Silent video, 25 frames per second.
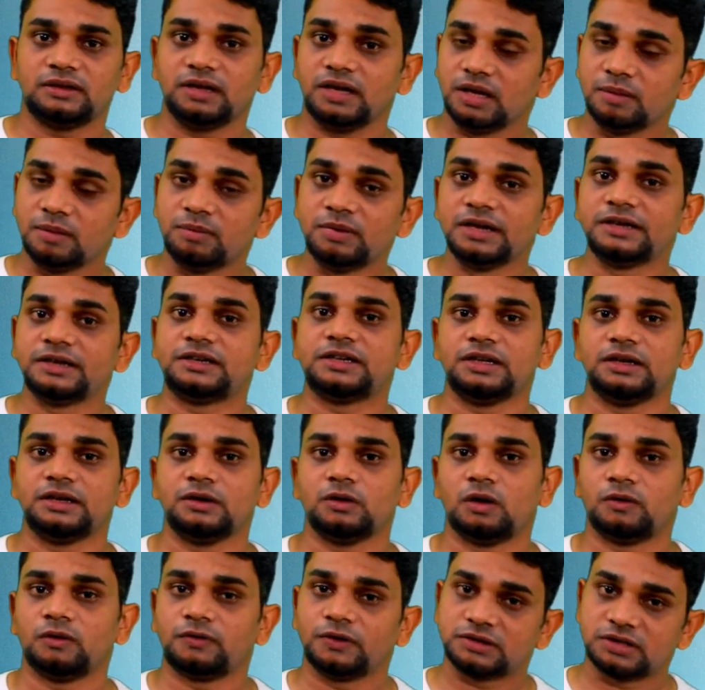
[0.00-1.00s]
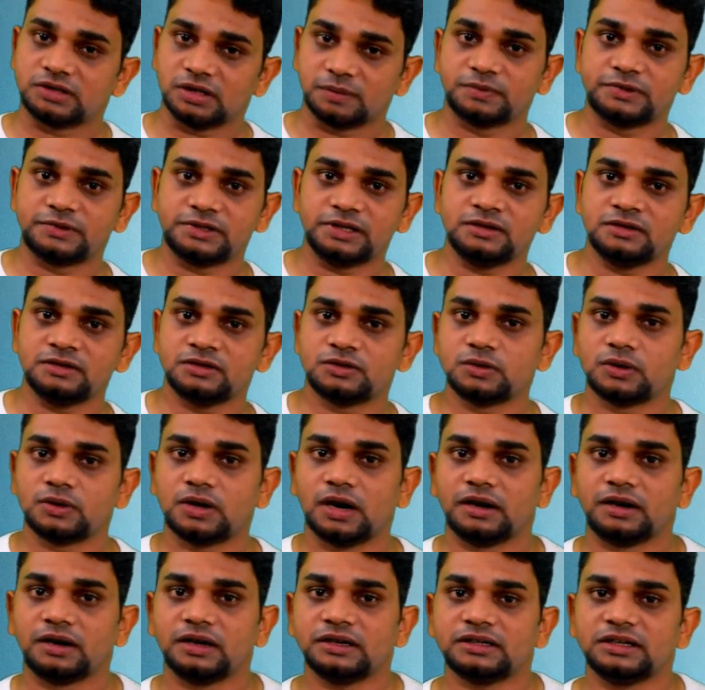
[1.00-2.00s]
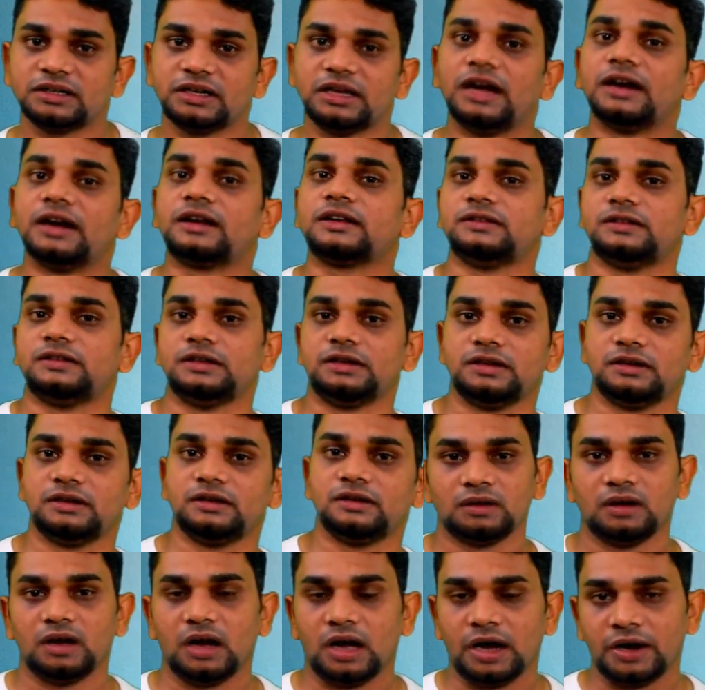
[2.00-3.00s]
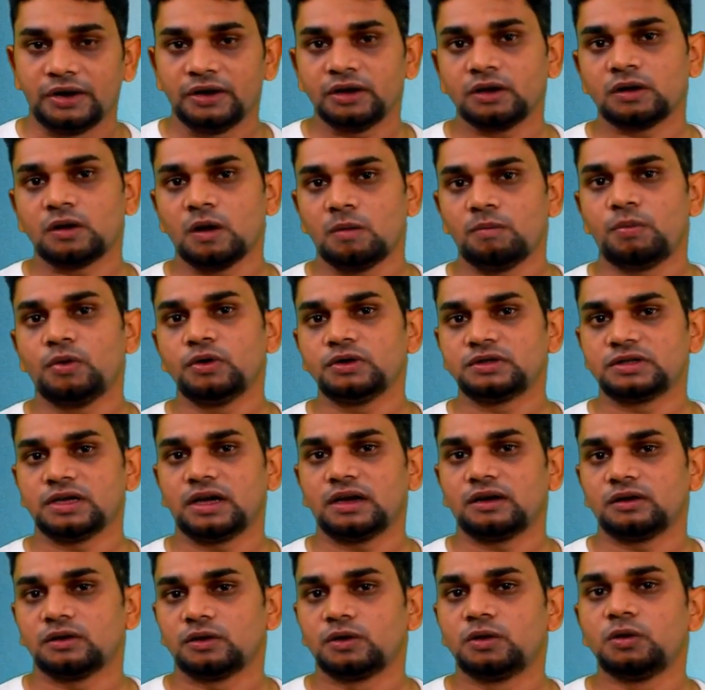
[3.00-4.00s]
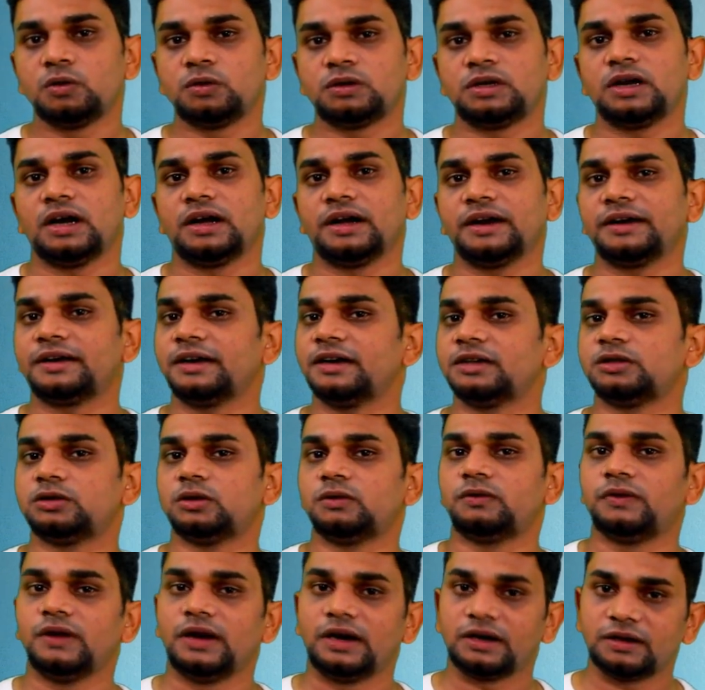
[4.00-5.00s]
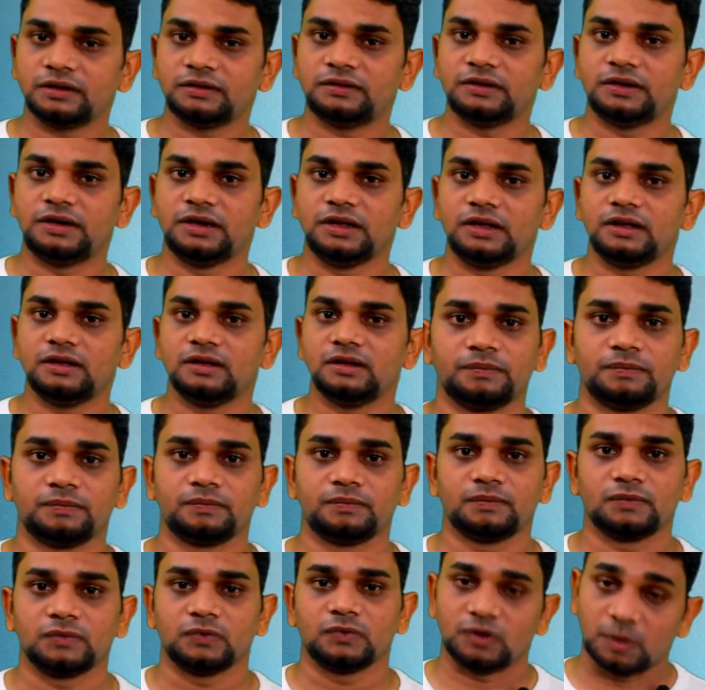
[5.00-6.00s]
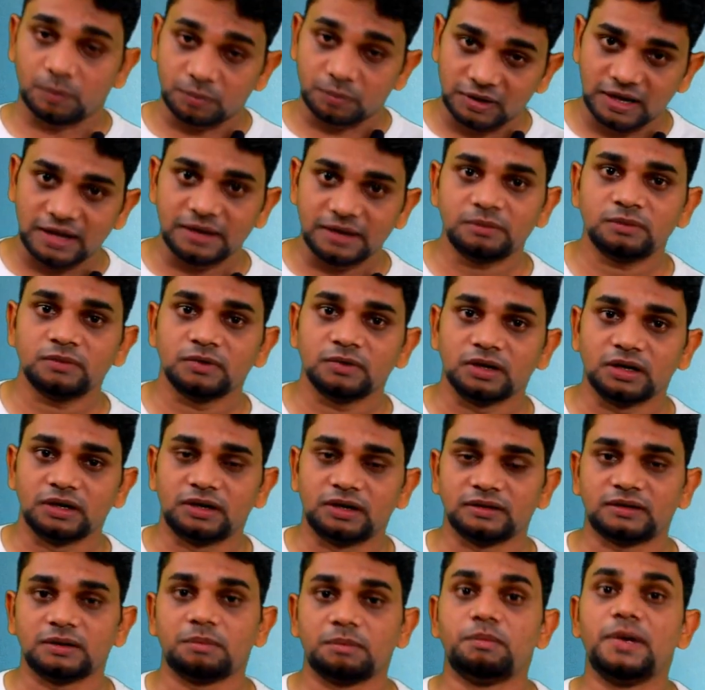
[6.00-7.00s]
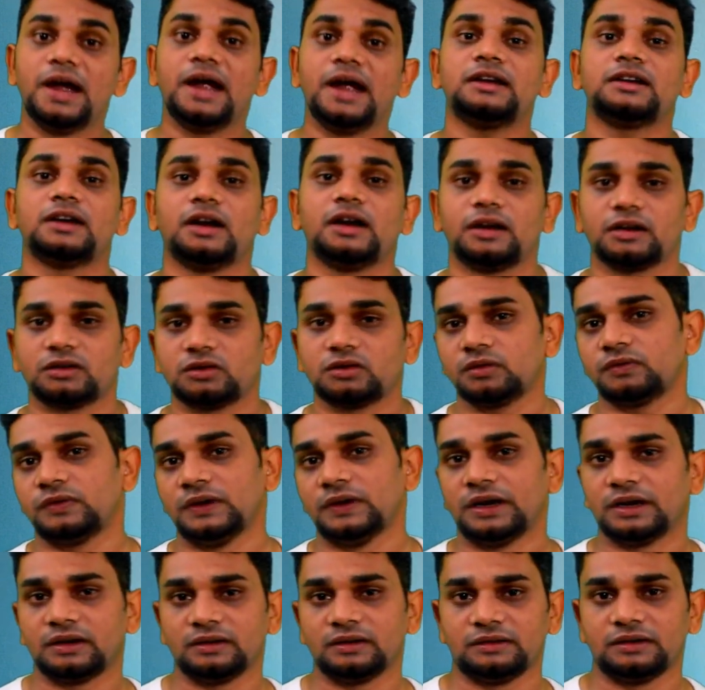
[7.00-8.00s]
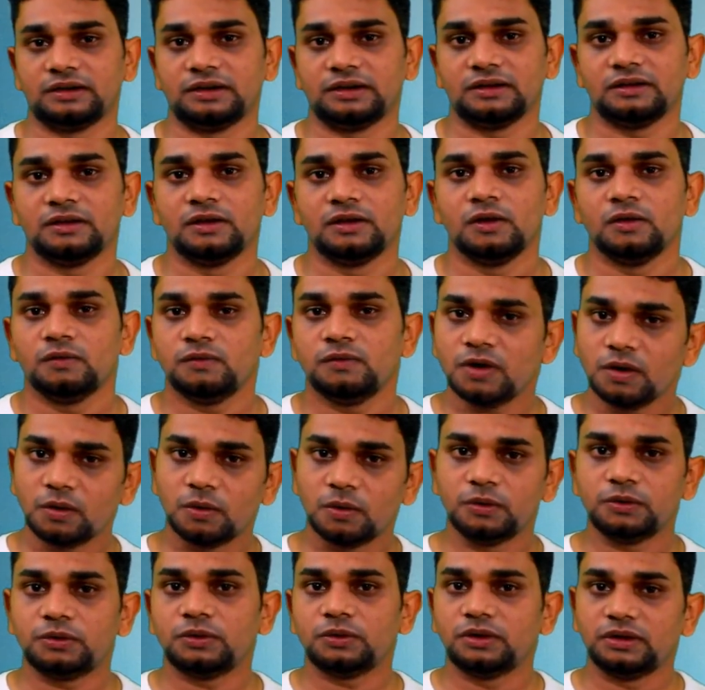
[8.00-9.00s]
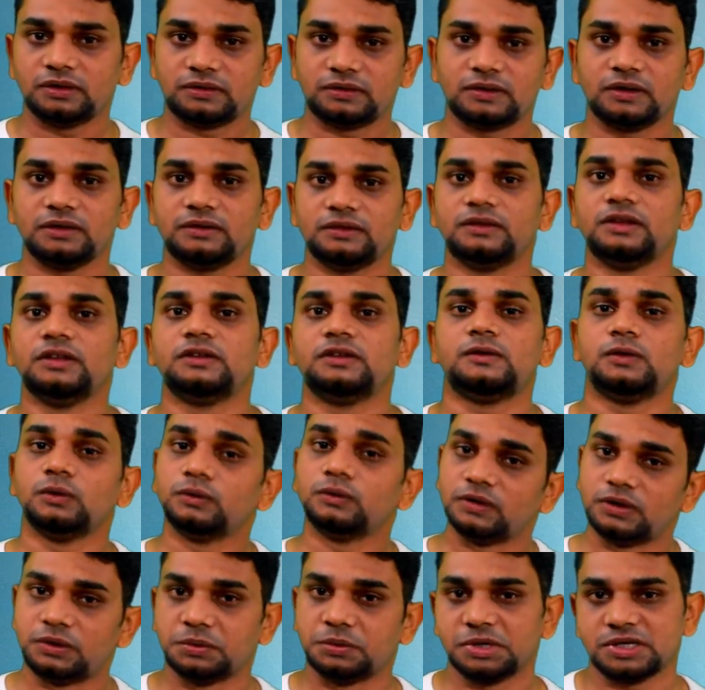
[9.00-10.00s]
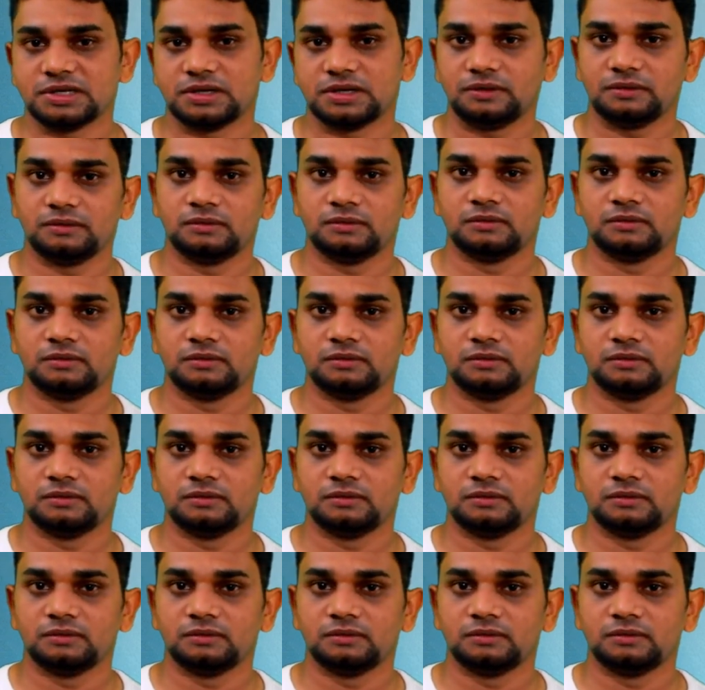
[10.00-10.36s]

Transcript: ability of a substance to conduct electricity. Ionic compounds are good conductors of electricity. Sometimes it is a bad conductor of electricity. We are going to discuss these two situations.